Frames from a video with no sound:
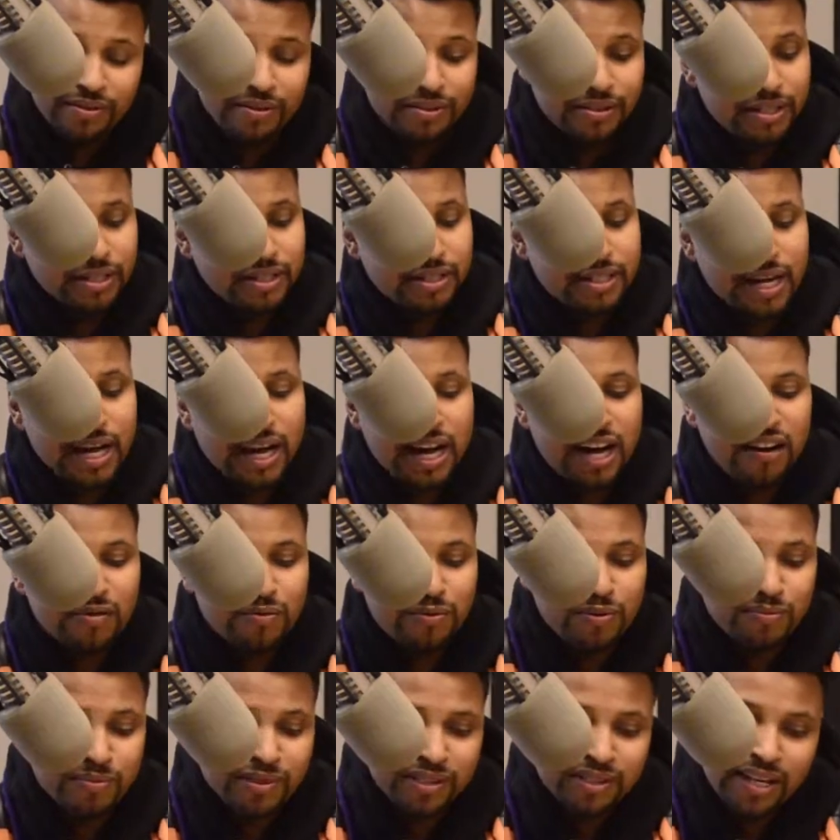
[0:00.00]
This
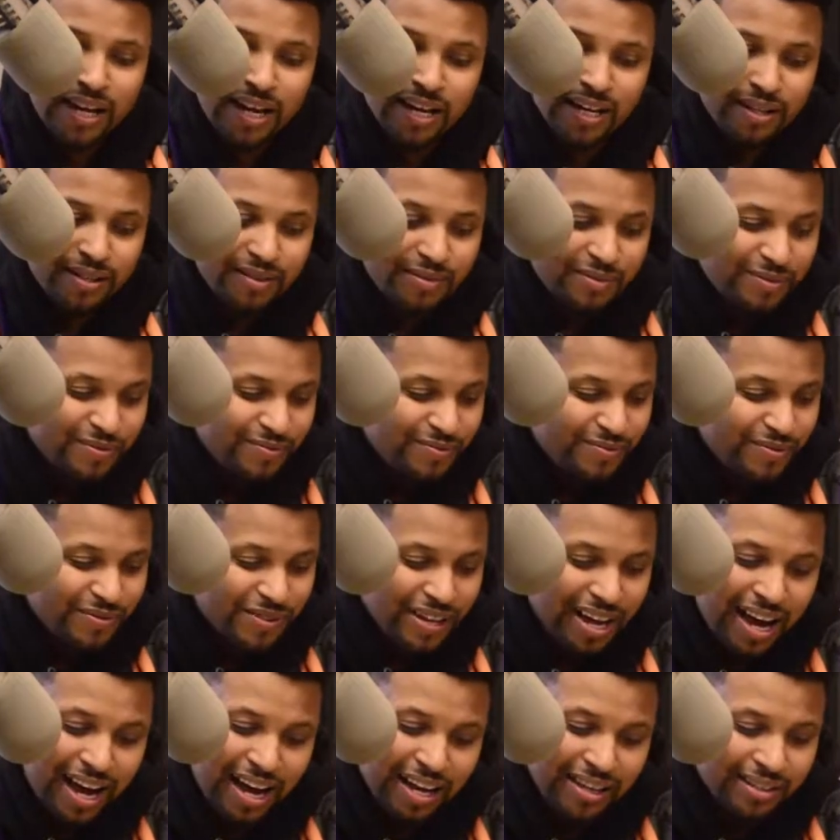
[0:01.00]
album is like,
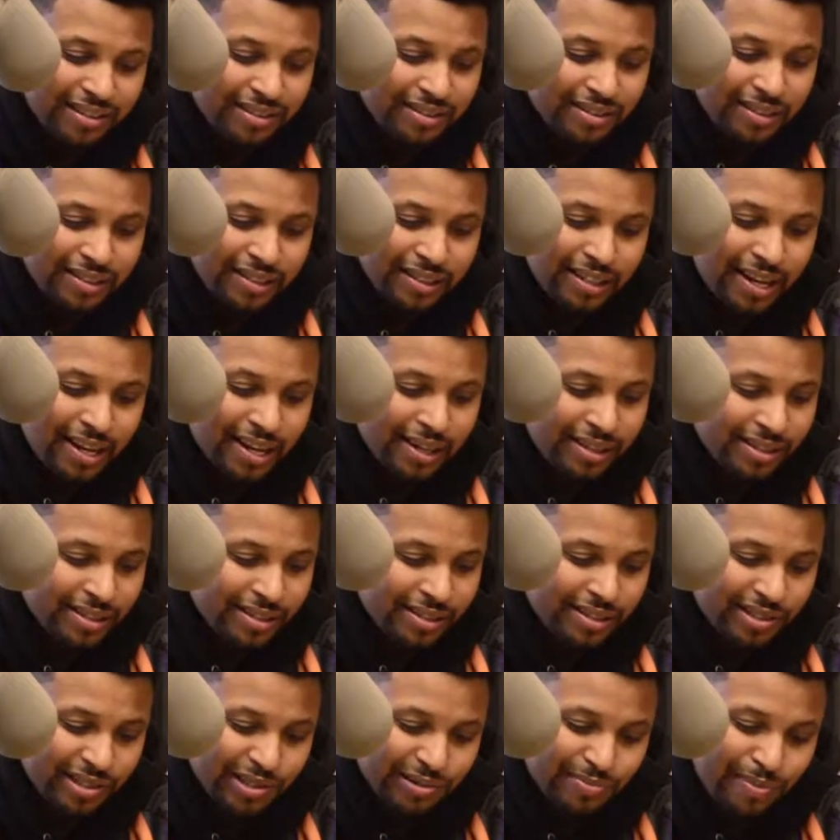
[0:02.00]
honestly, like
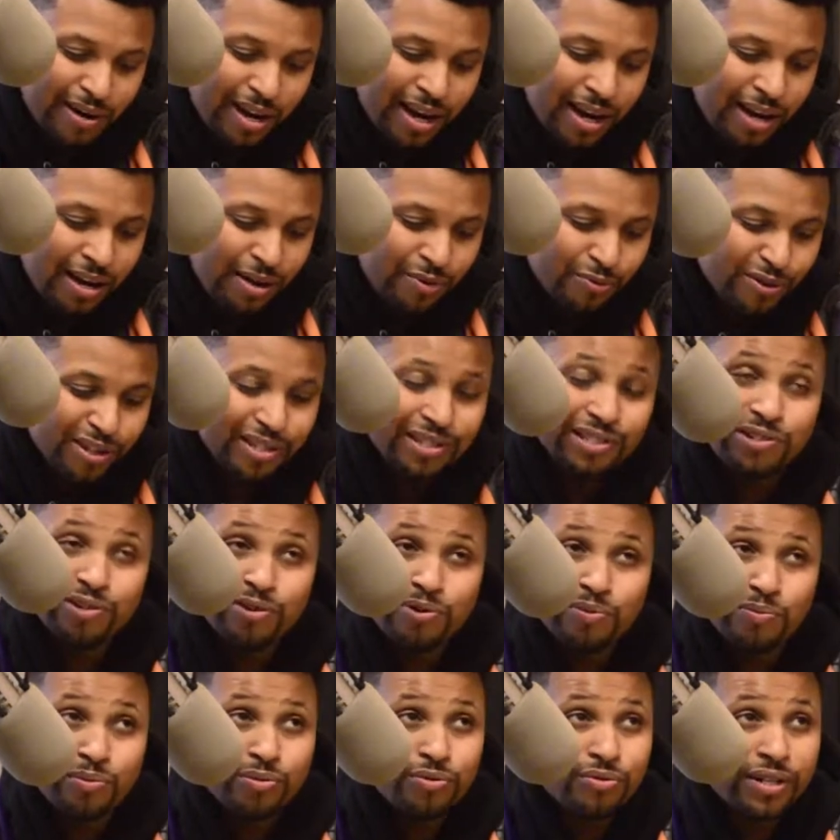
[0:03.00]
this is my
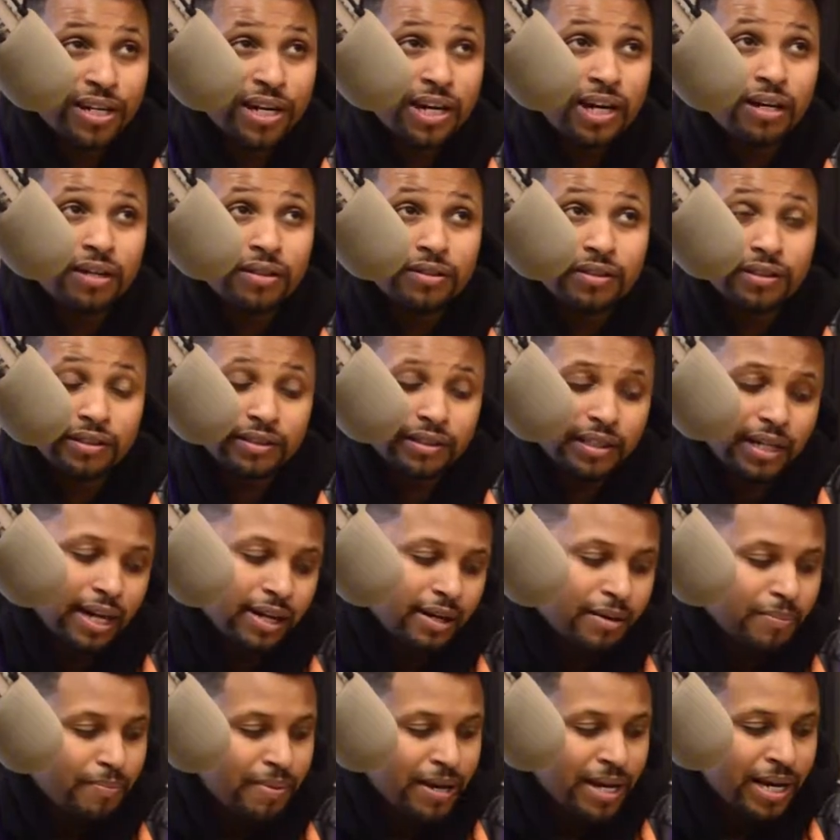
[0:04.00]
Reasonable Doubt. This is
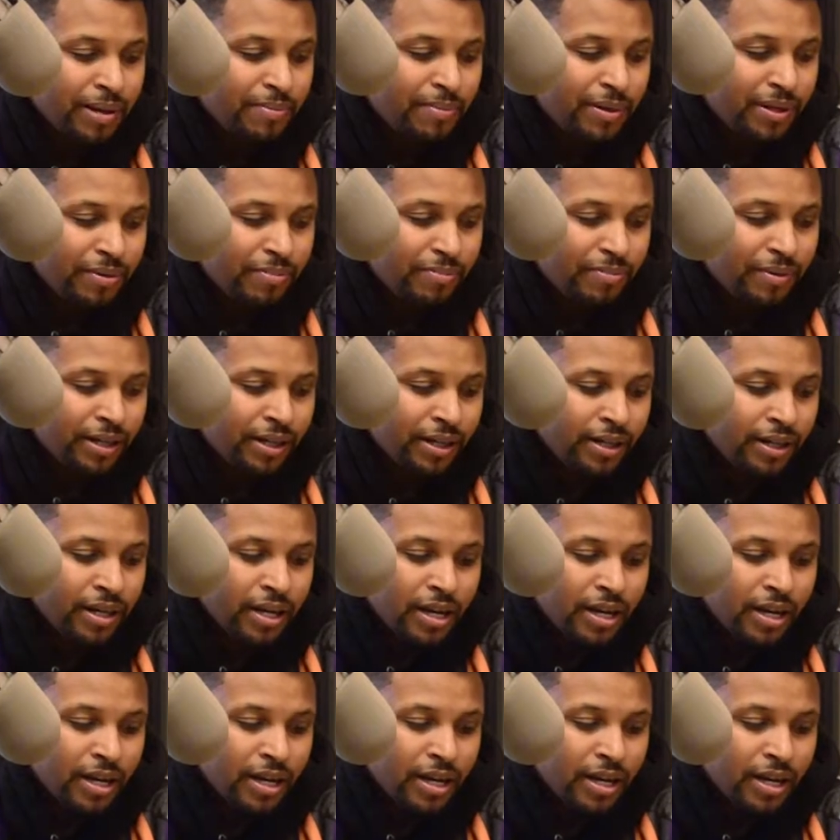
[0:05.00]
like a baby to me.